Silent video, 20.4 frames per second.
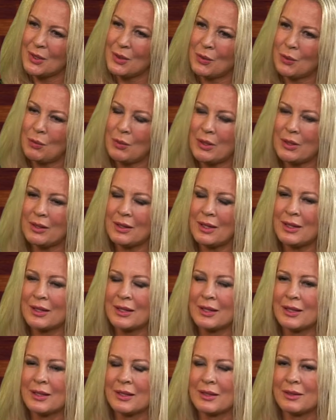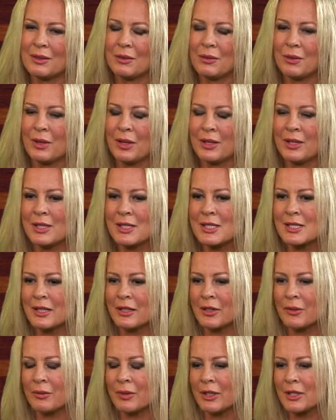Well, I think
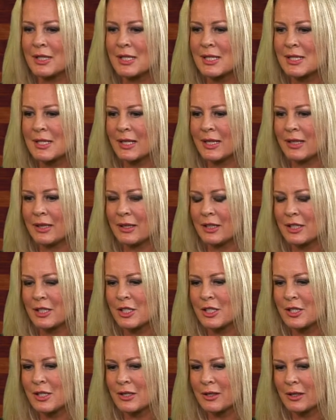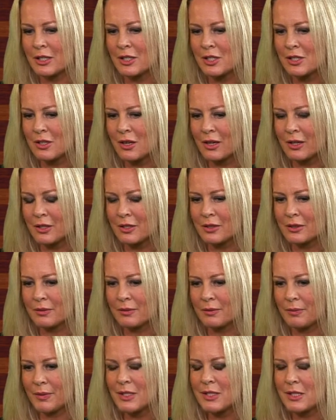selling real estate, it's not
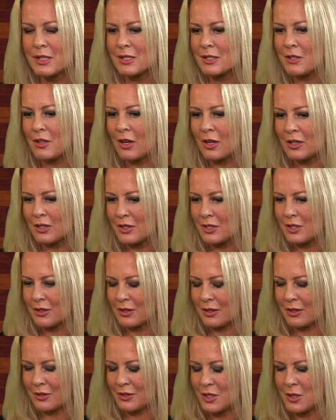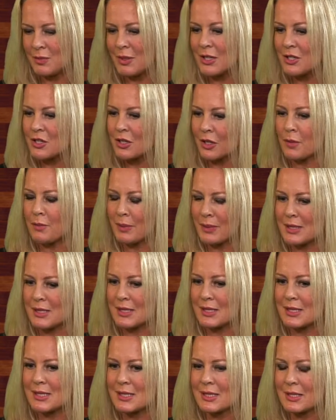to me, it's not a
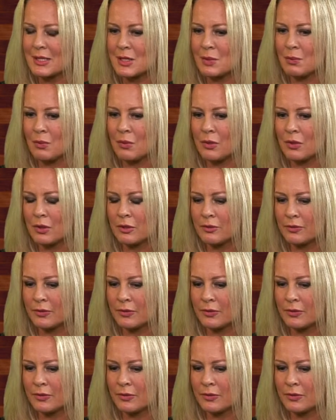business. It's more of